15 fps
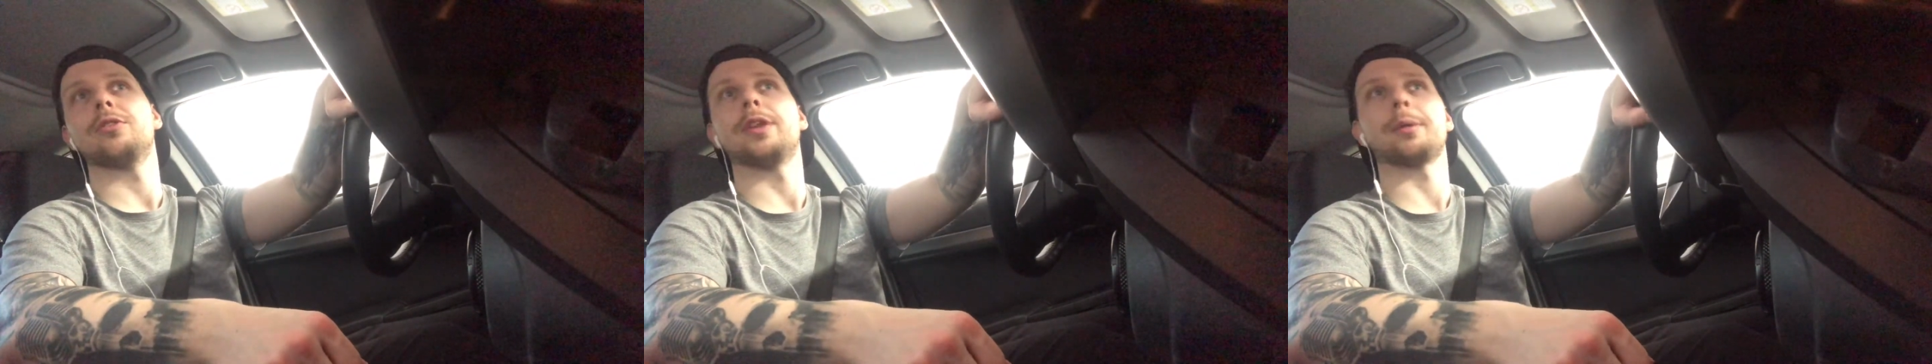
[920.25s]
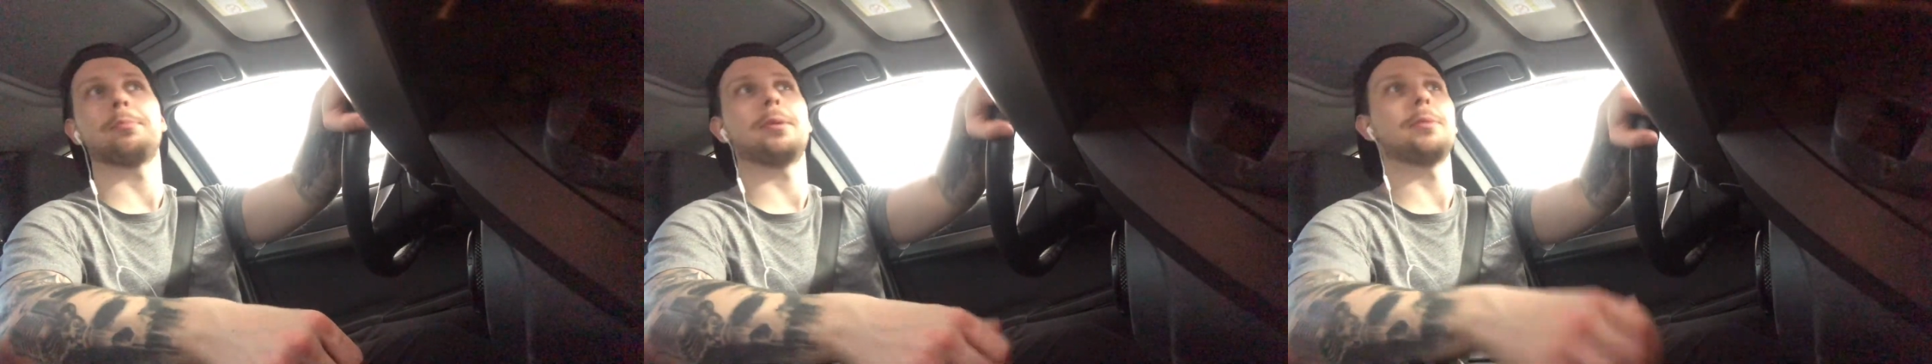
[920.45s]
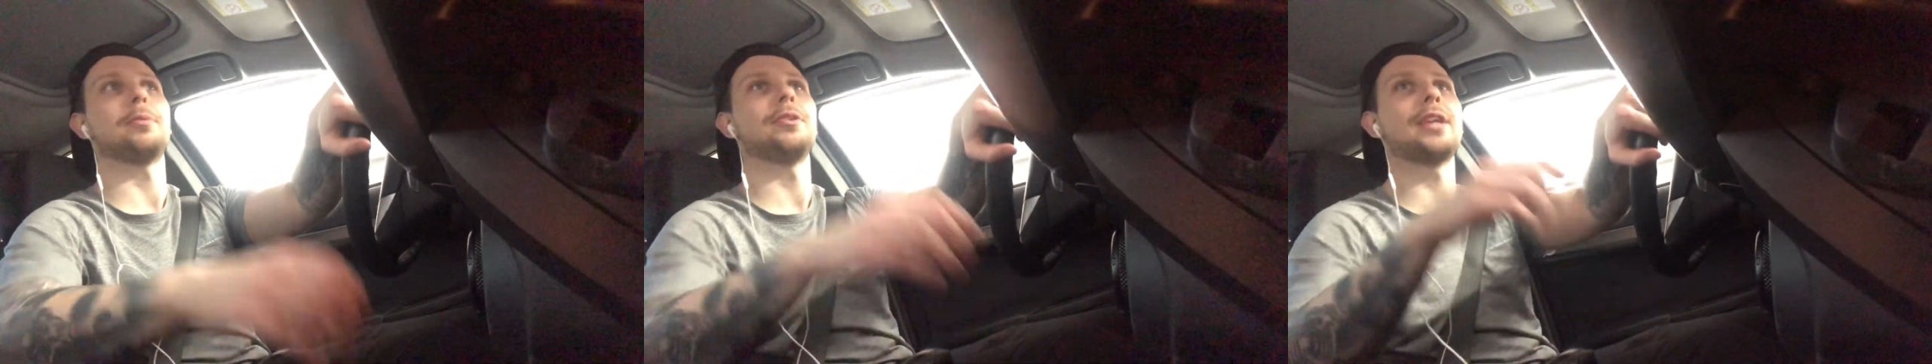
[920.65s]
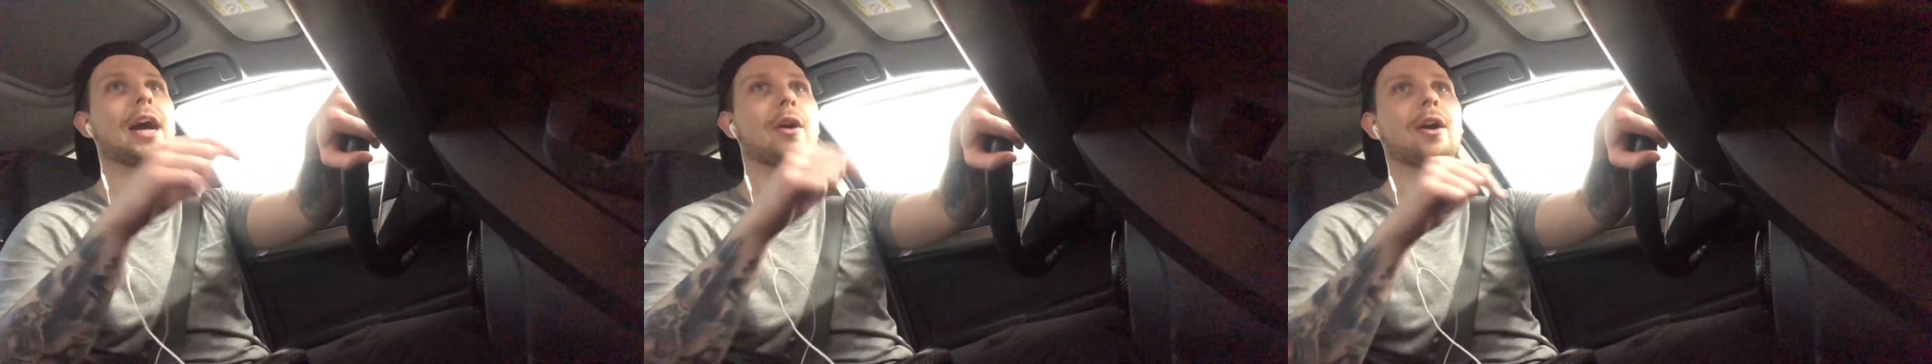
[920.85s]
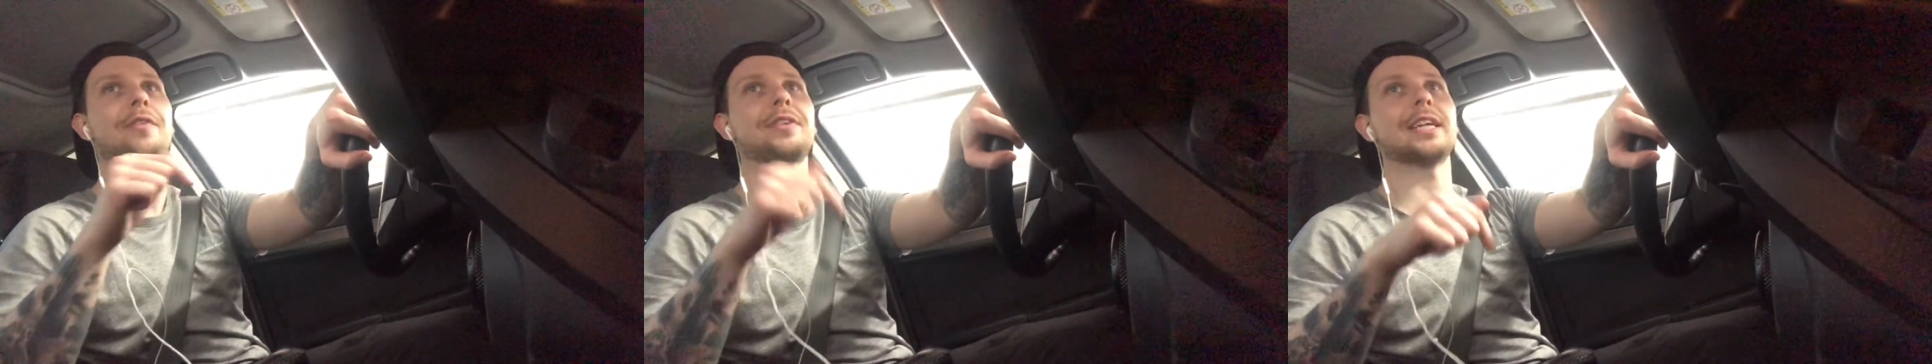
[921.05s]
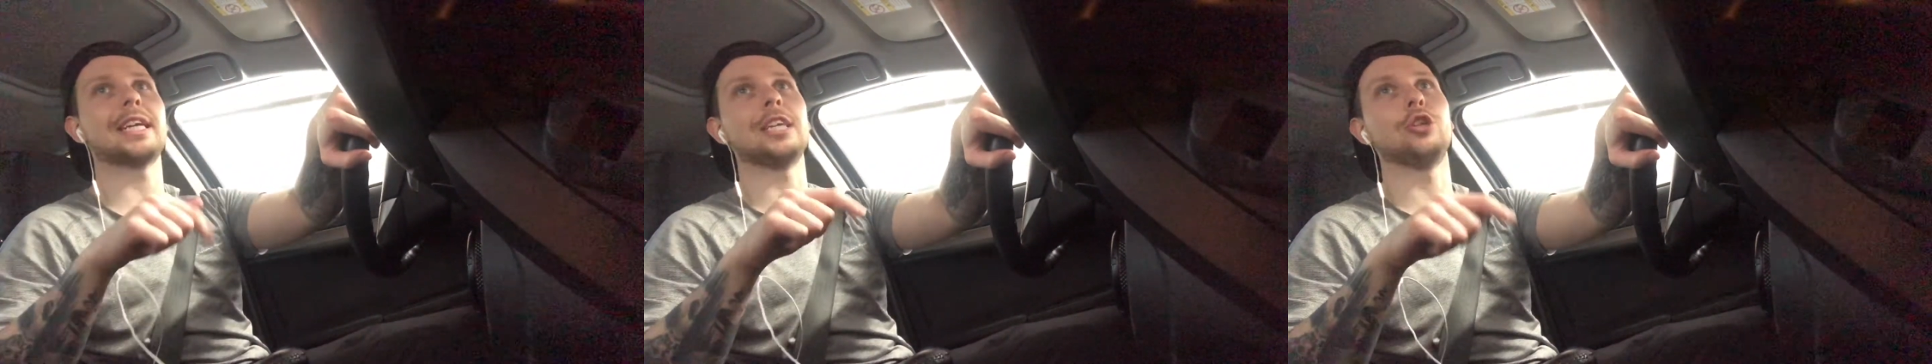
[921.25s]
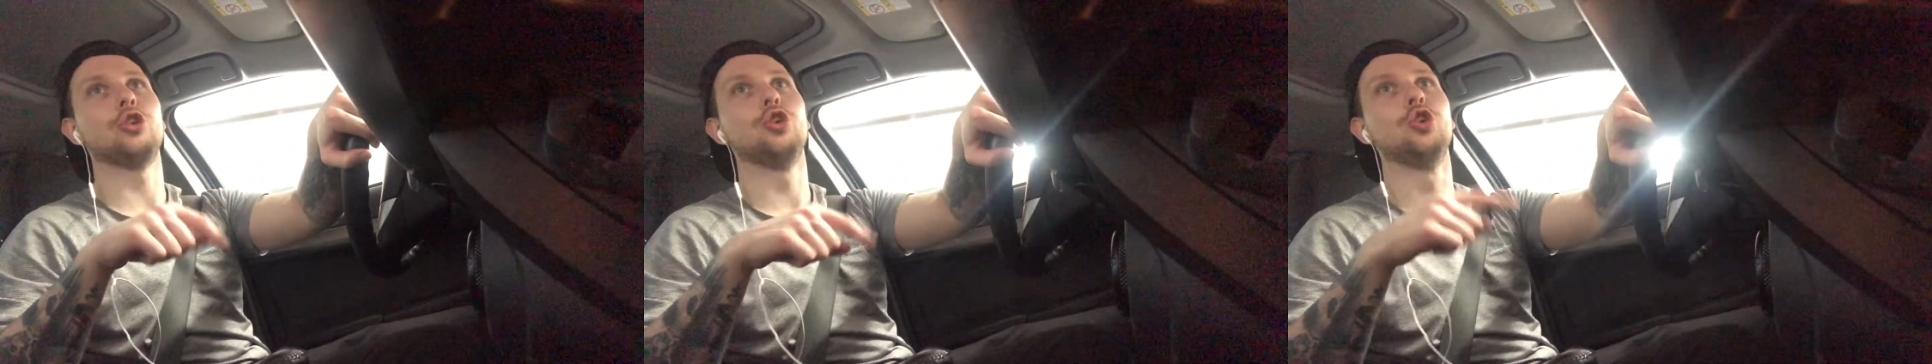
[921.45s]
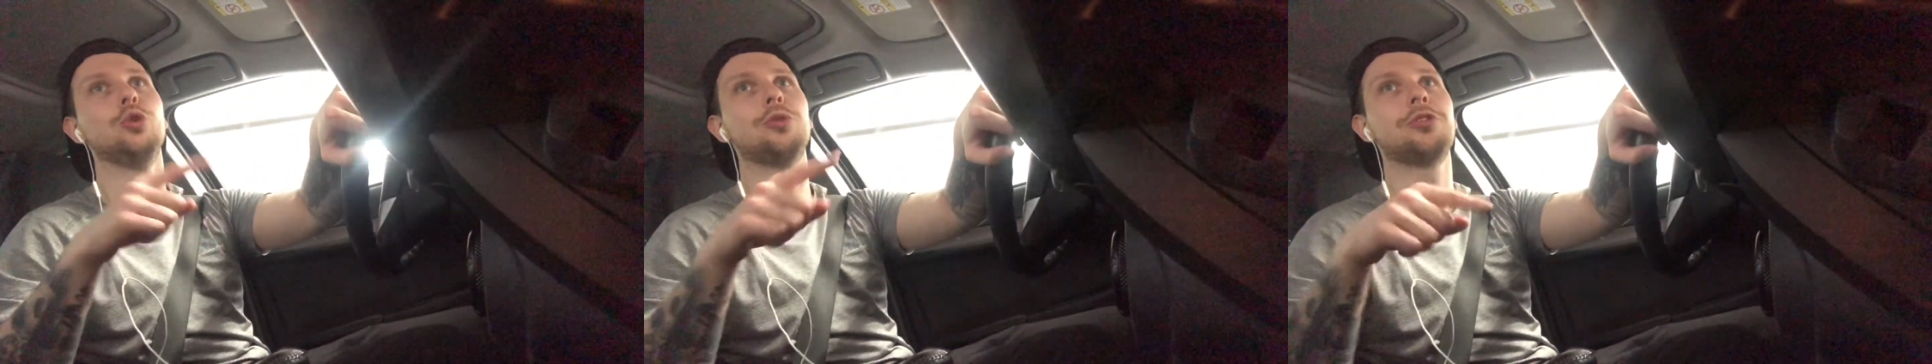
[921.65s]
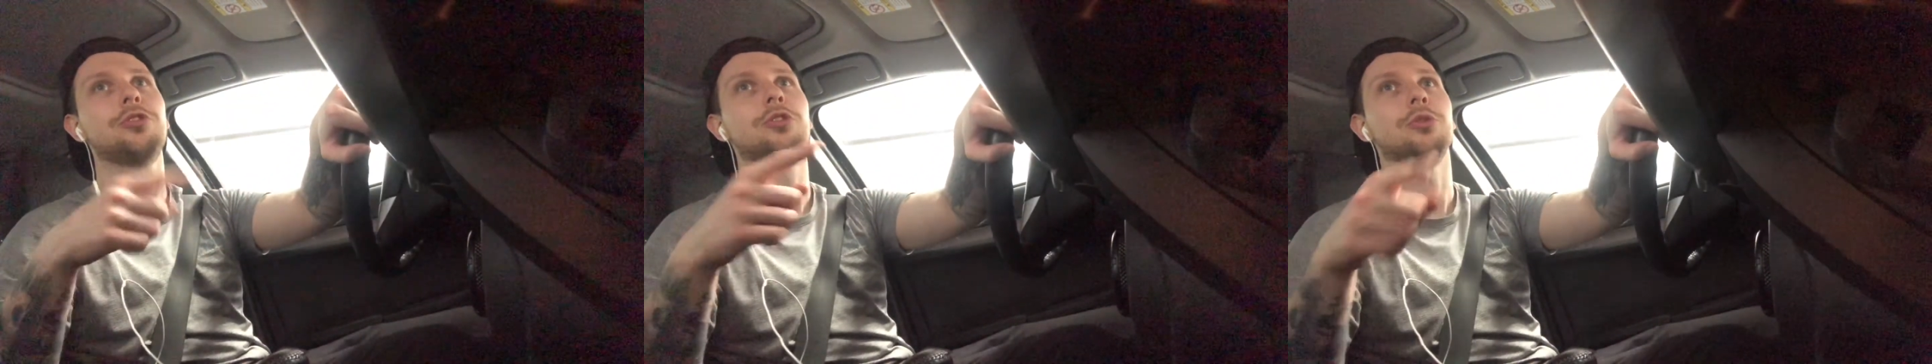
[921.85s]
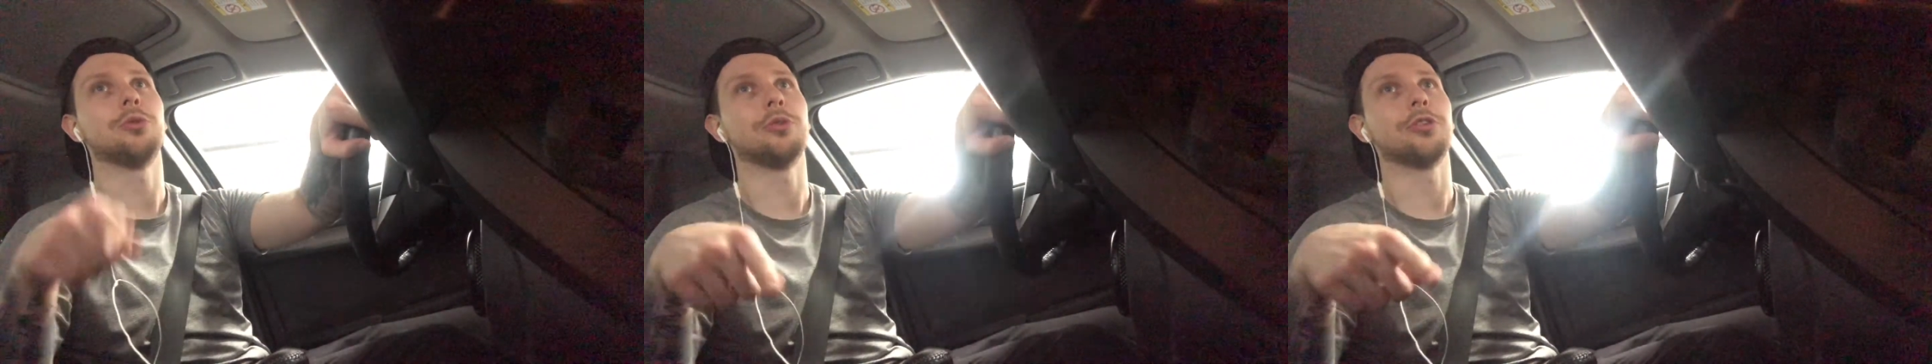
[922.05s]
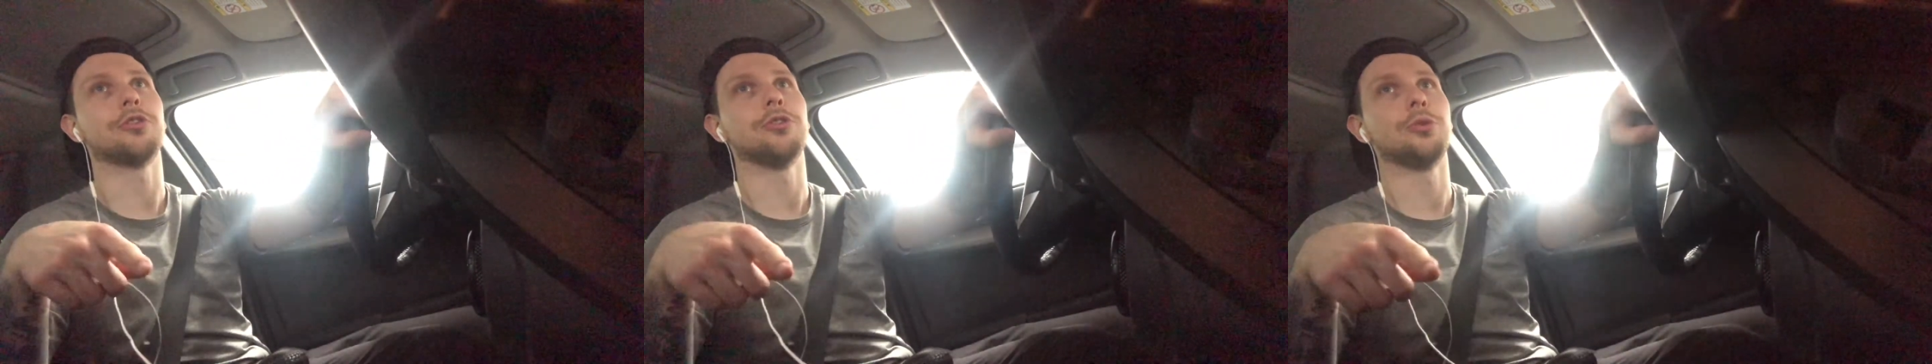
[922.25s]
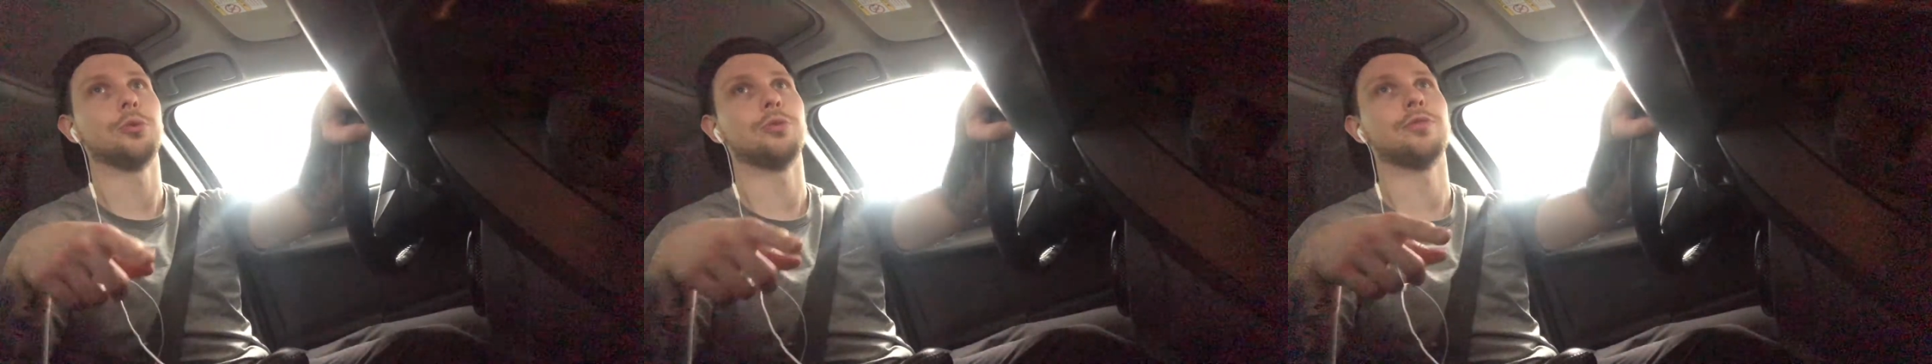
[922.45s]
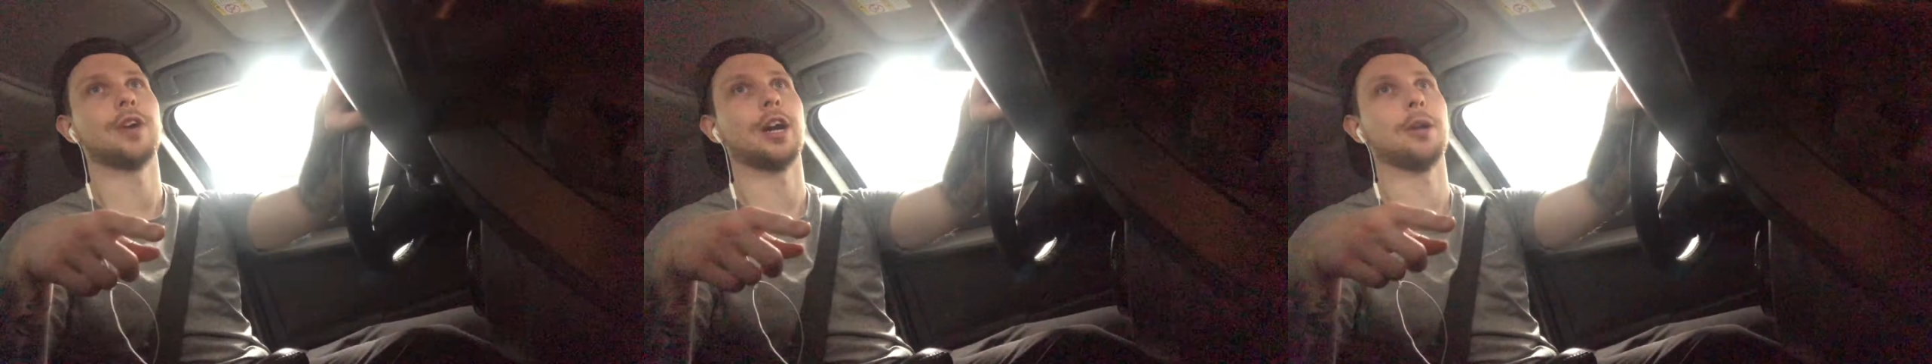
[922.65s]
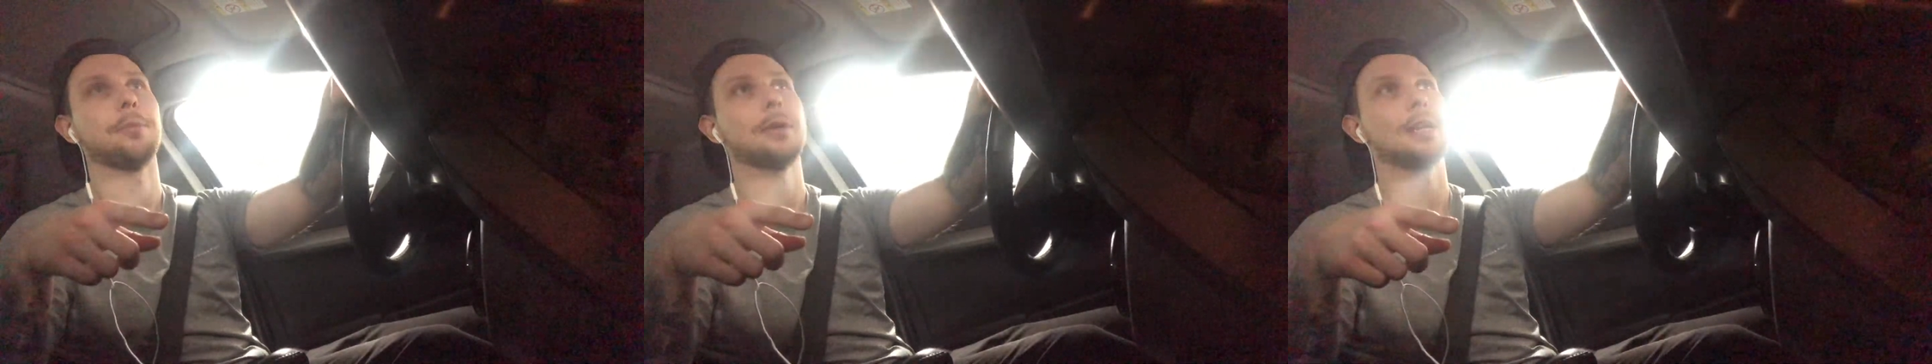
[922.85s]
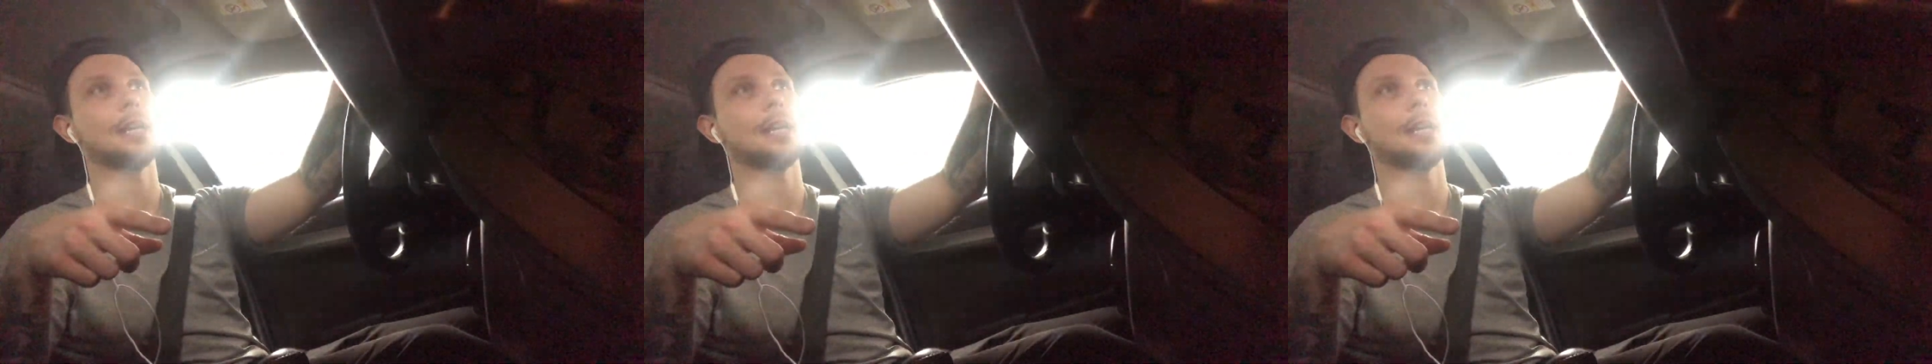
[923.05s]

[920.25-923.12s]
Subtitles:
Like, people now have to get used to this new environment,